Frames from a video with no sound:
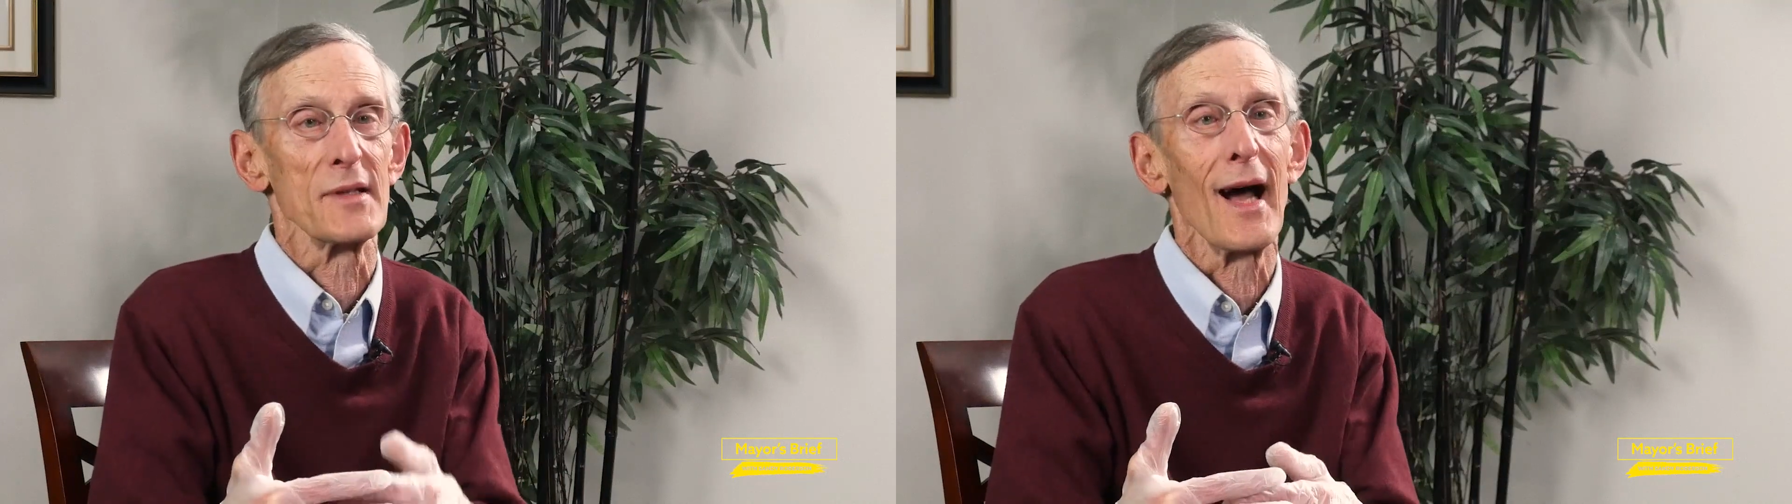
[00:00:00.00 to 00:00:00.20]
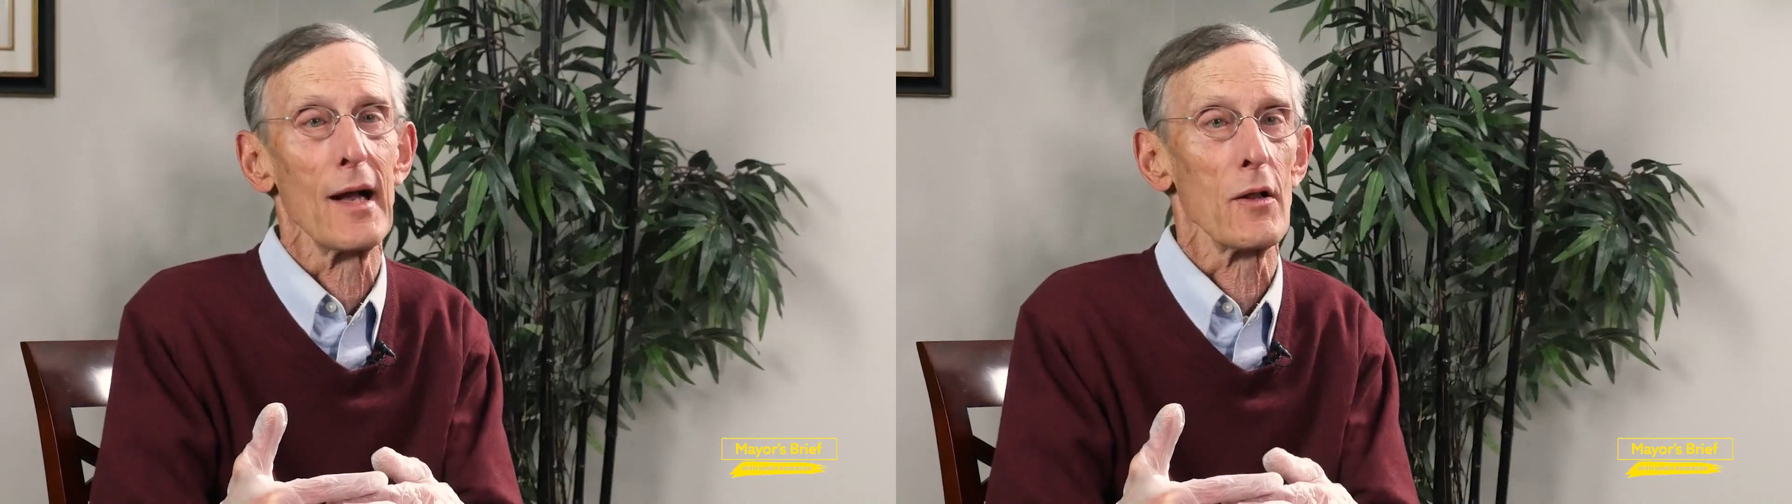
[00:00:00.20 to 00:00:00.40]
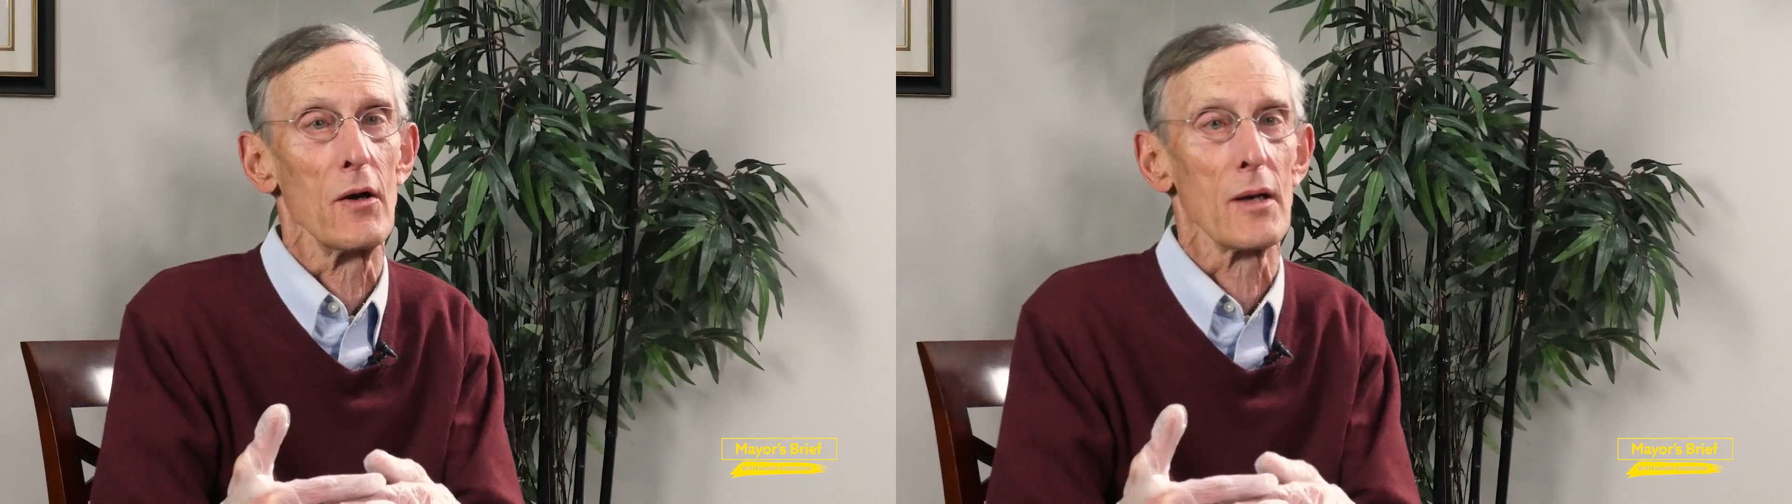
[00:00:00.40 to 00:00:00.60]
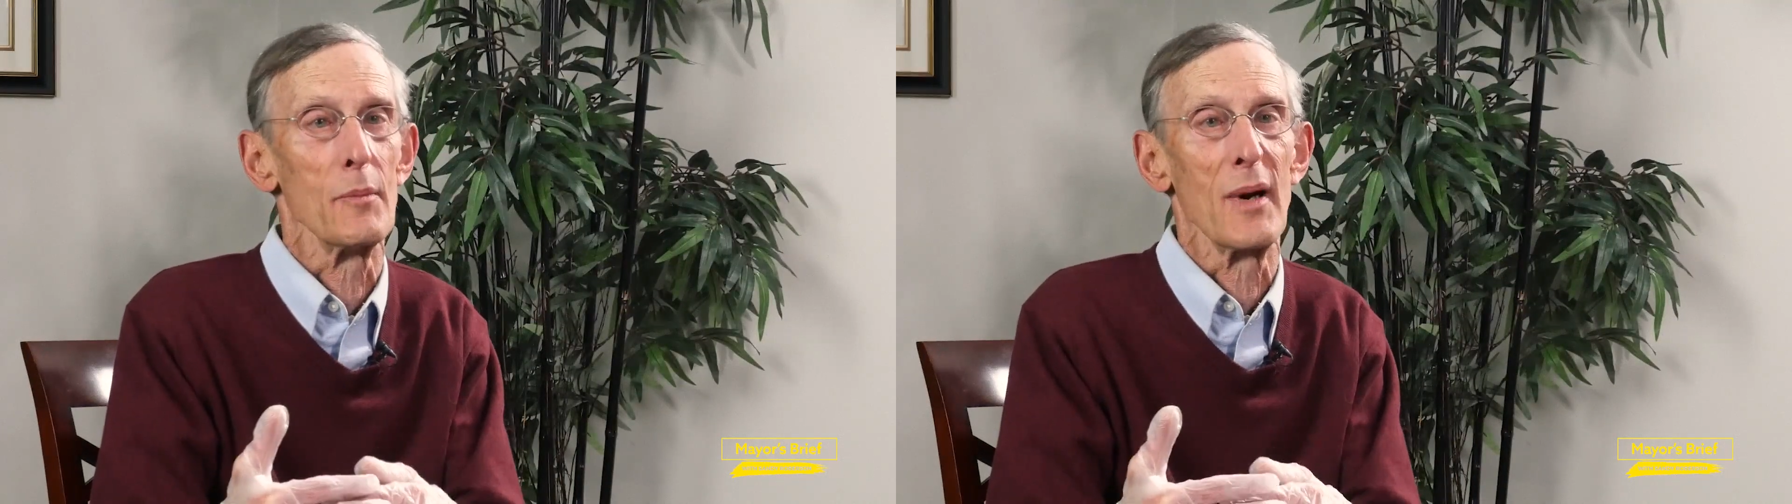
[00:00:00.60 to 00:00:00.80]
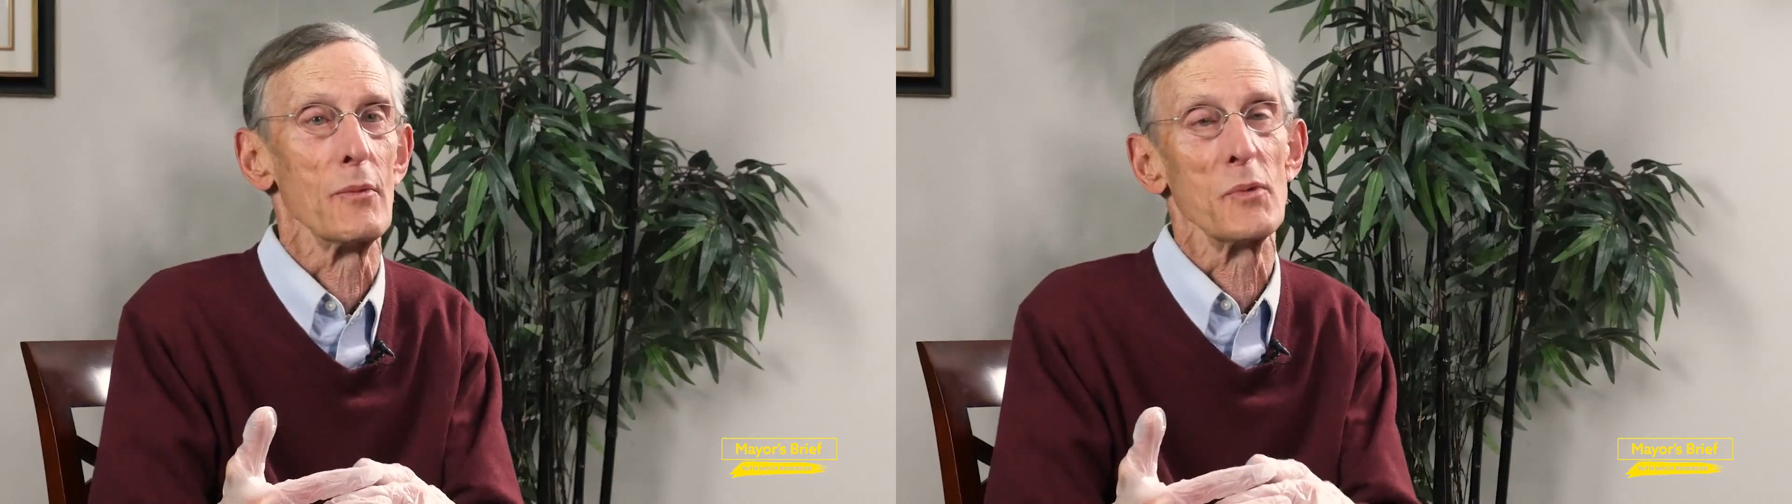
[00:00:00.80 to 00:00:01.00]
a dialogue
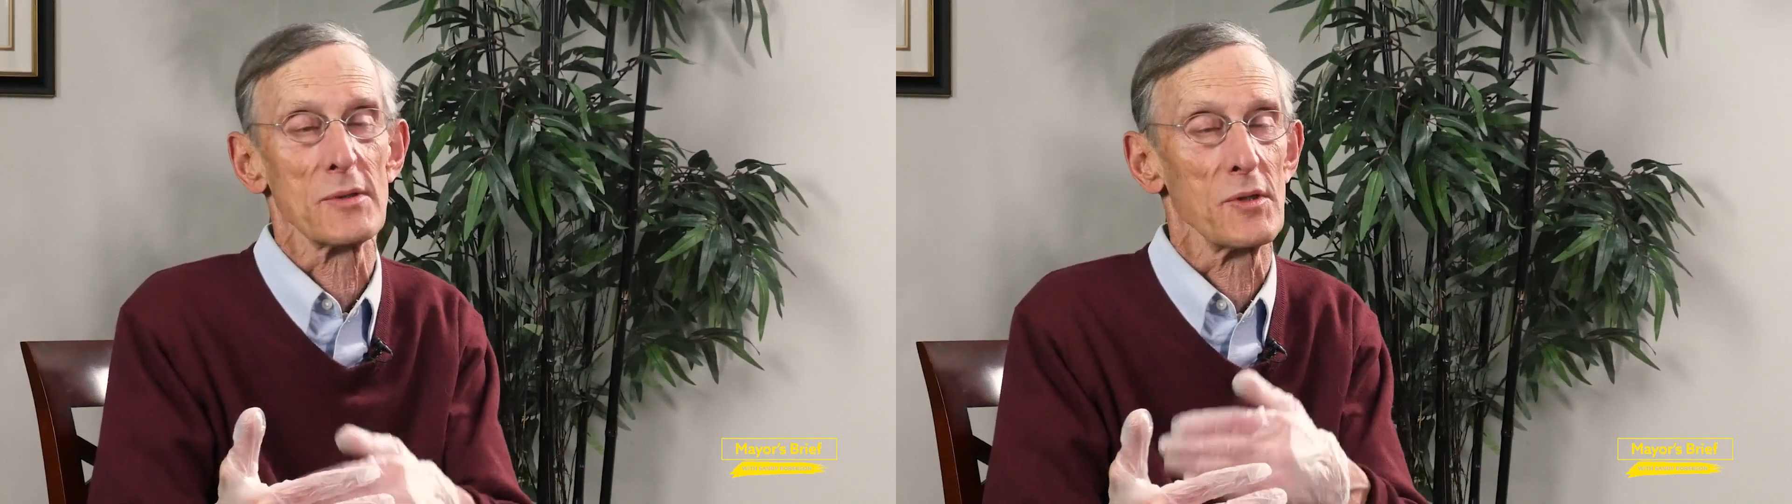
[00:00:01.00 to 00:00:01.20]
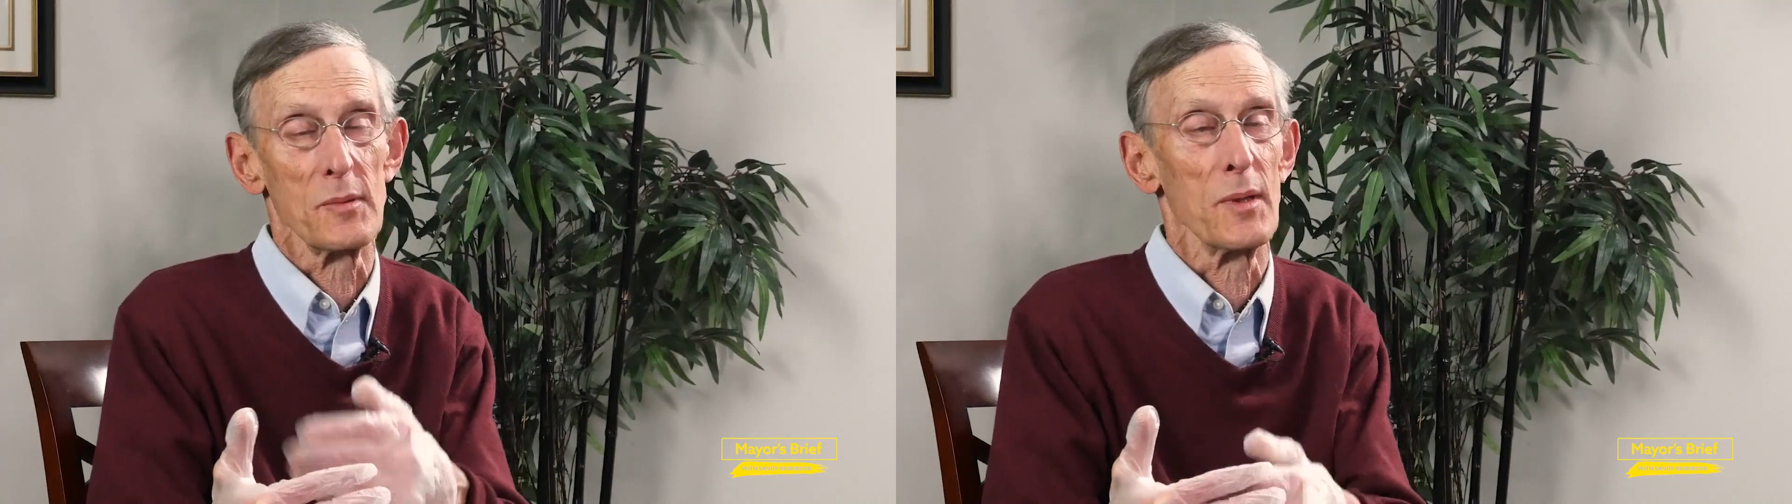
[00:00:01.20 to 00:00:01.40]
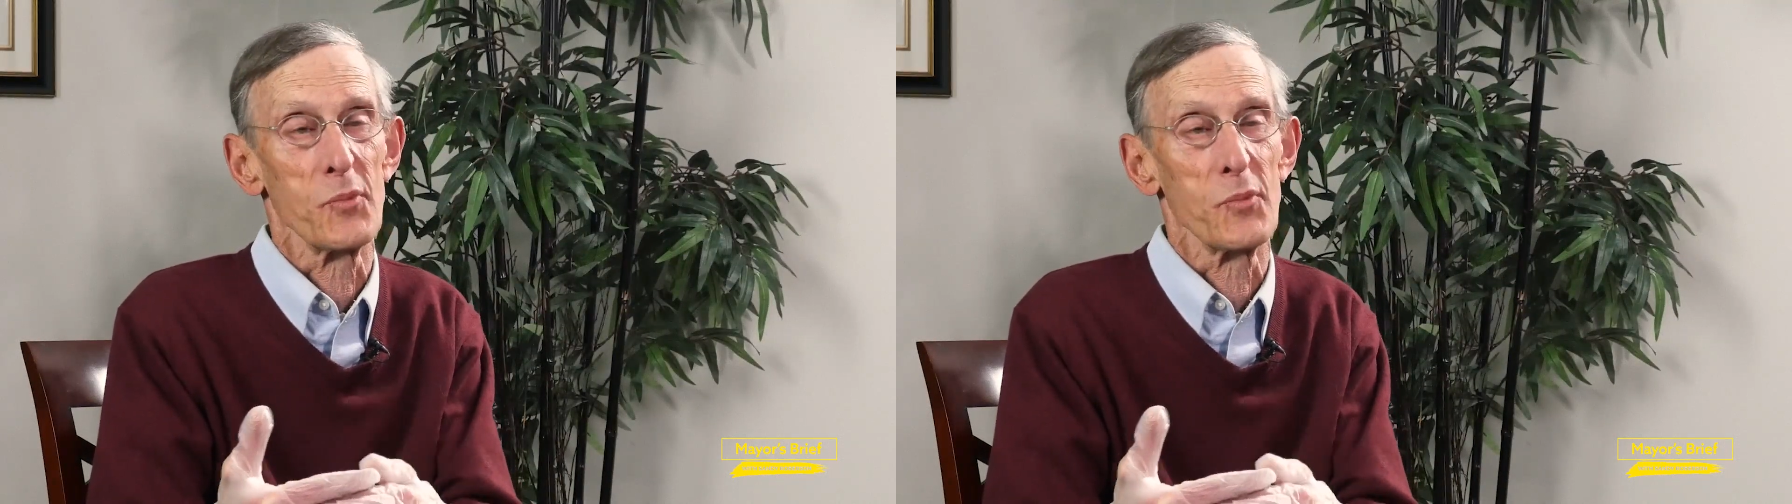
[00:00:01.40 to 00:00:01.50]
about what should